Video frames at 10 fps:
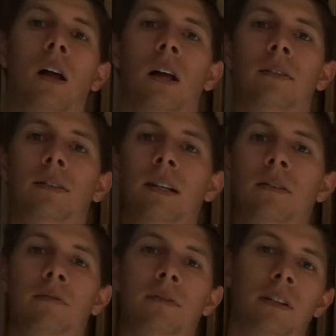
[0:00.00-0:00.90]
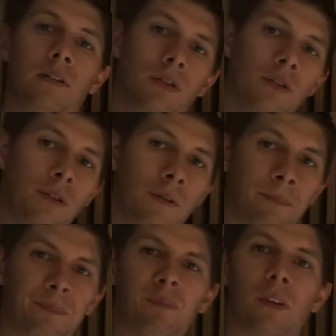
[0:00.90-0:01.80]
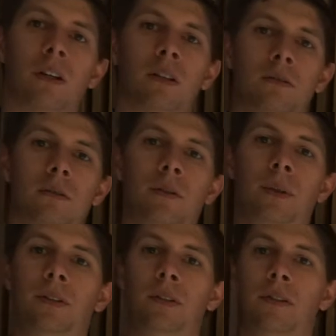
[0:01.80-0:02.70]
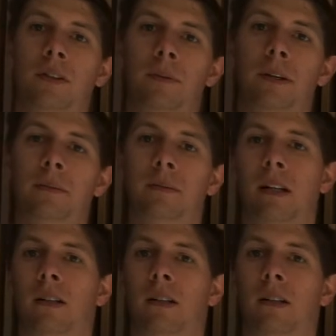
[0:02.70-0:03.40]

As seen in Figure 2, romosozumab,